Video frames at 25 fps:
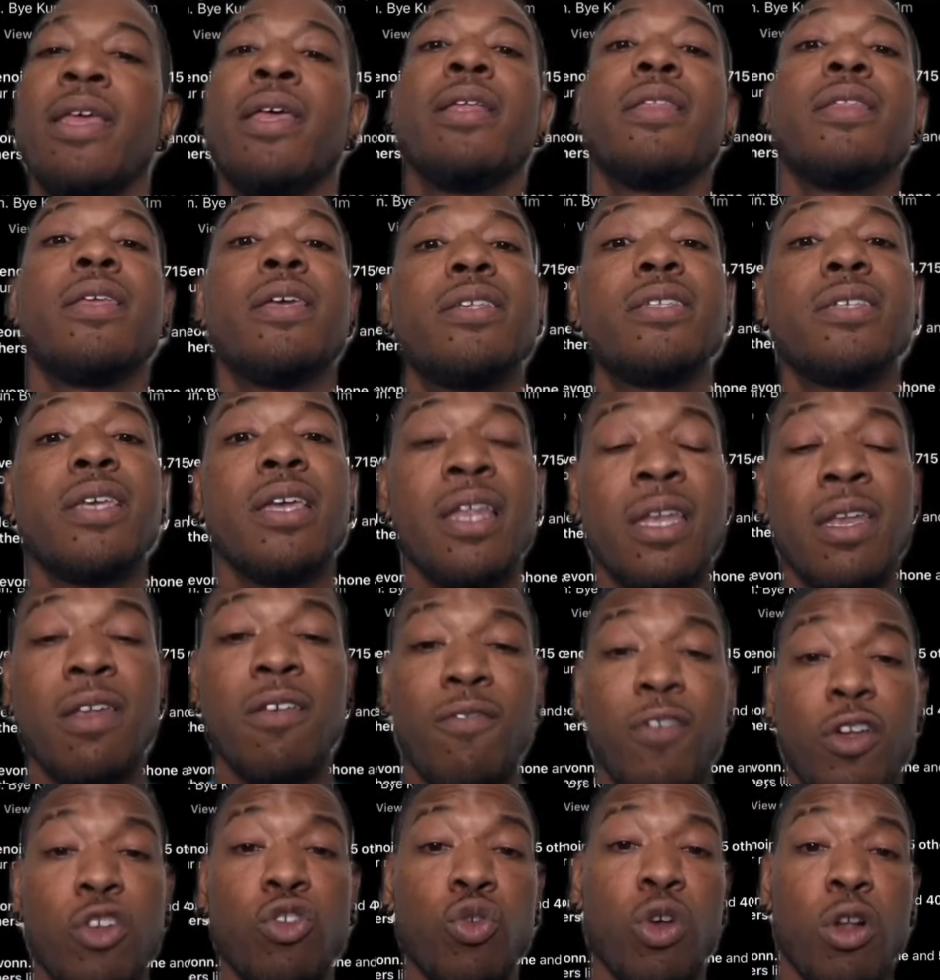This
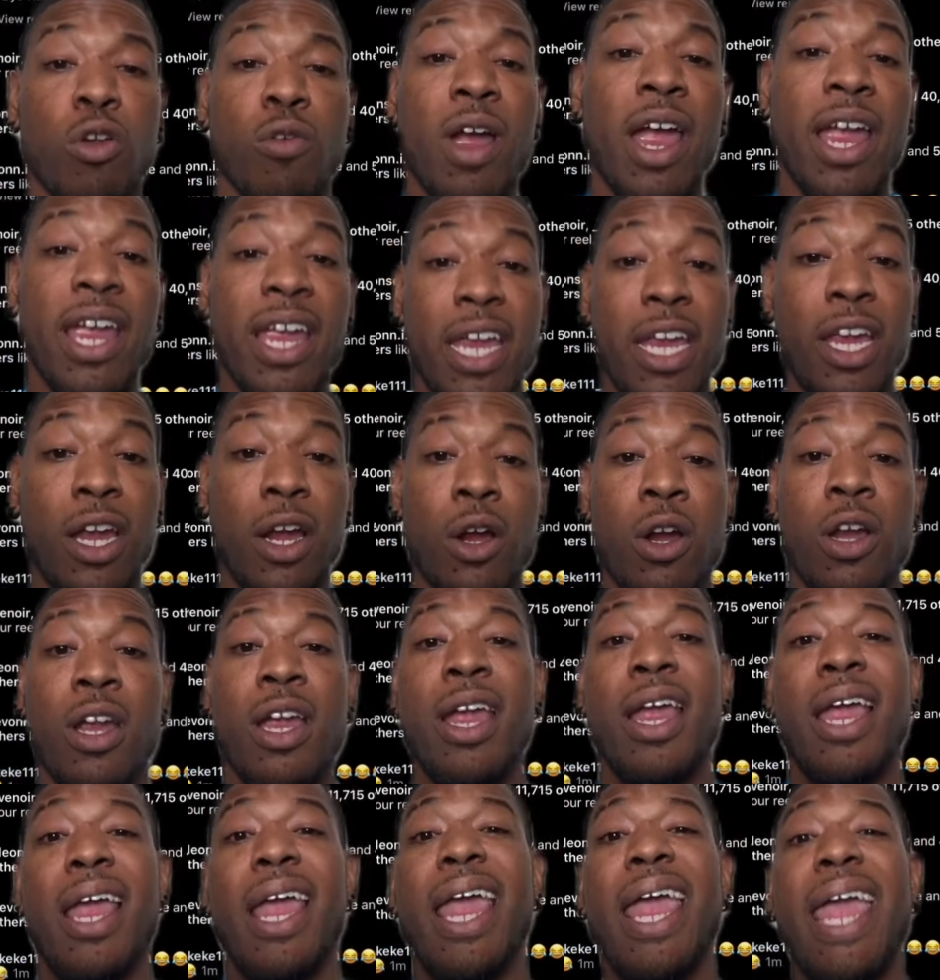individual right here
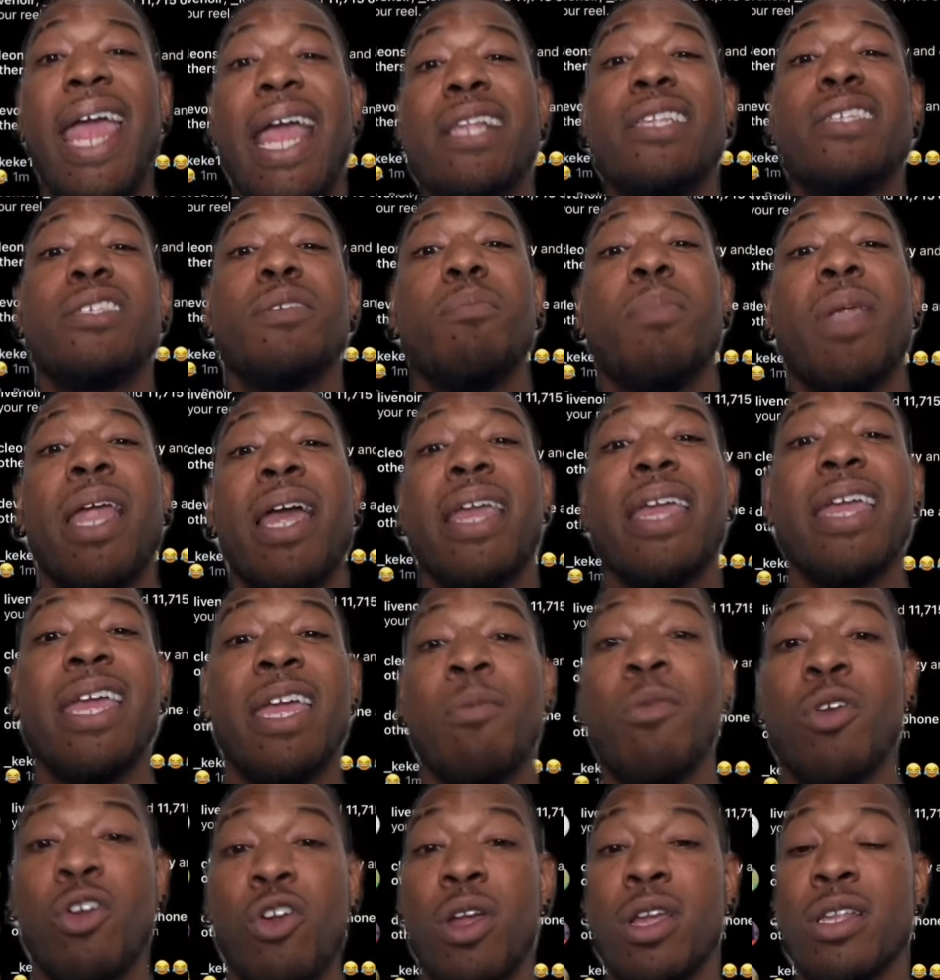hates black
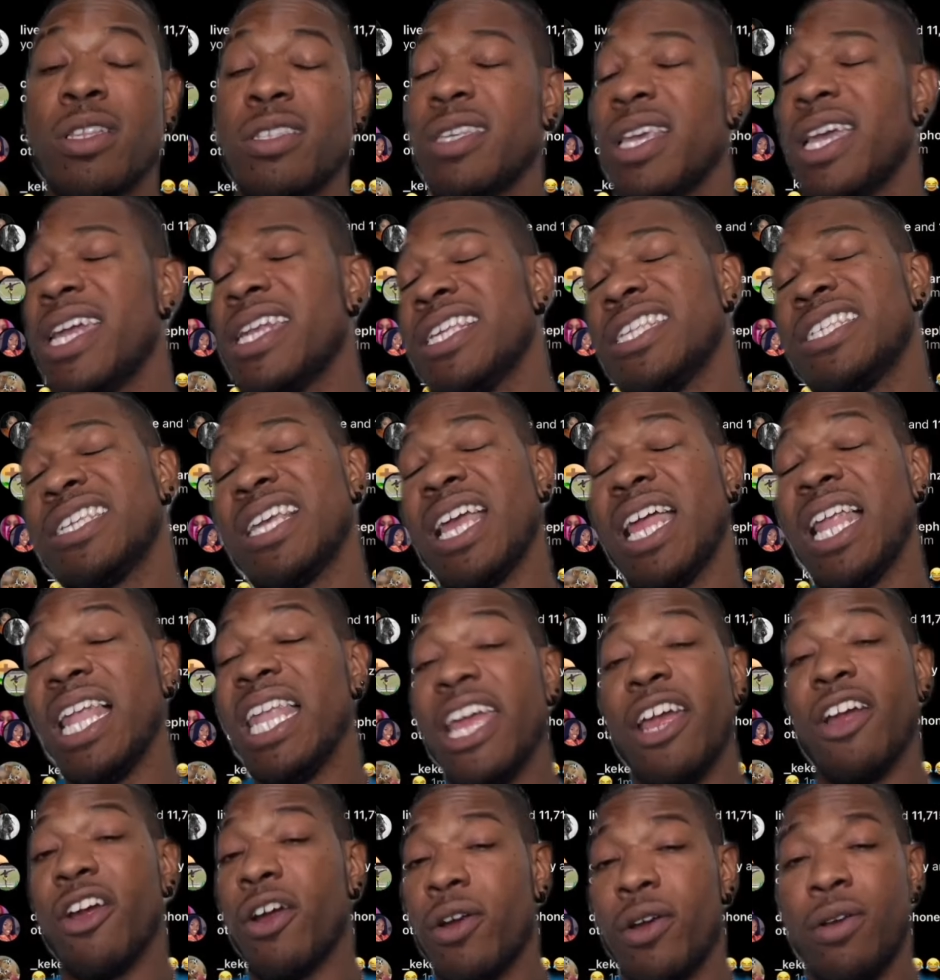immigrants, and it's
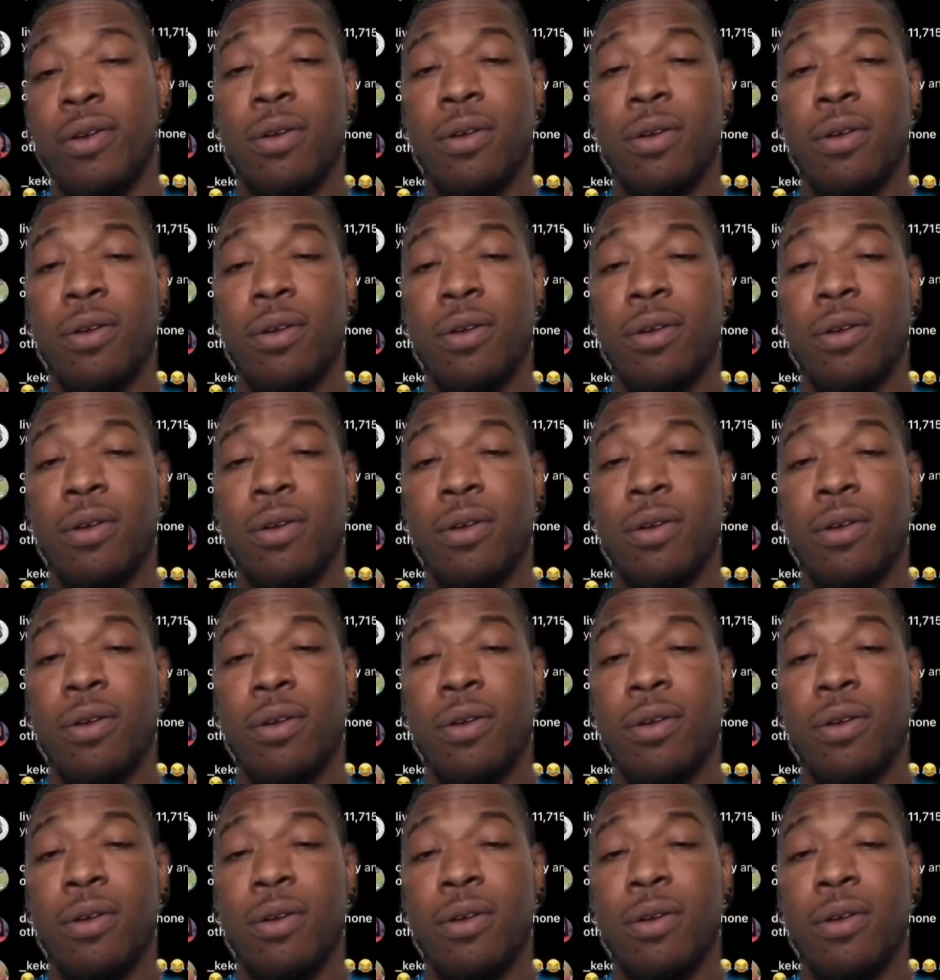clear.